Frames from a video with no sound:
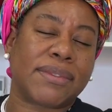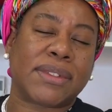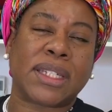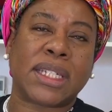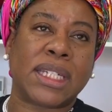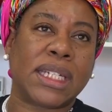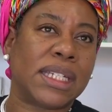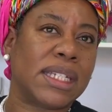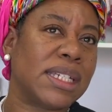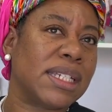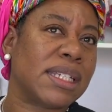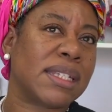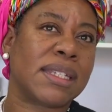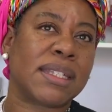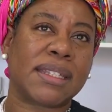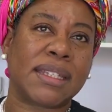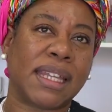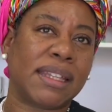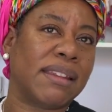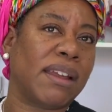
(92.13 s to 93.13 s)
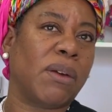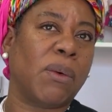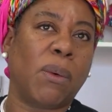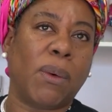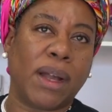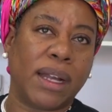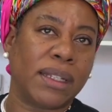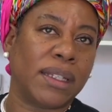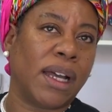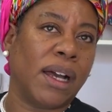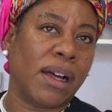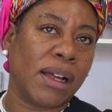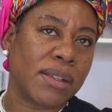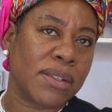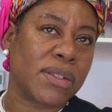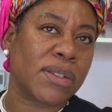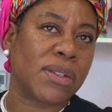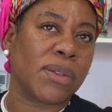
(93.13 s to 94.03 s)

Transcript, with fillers: she just didn't want us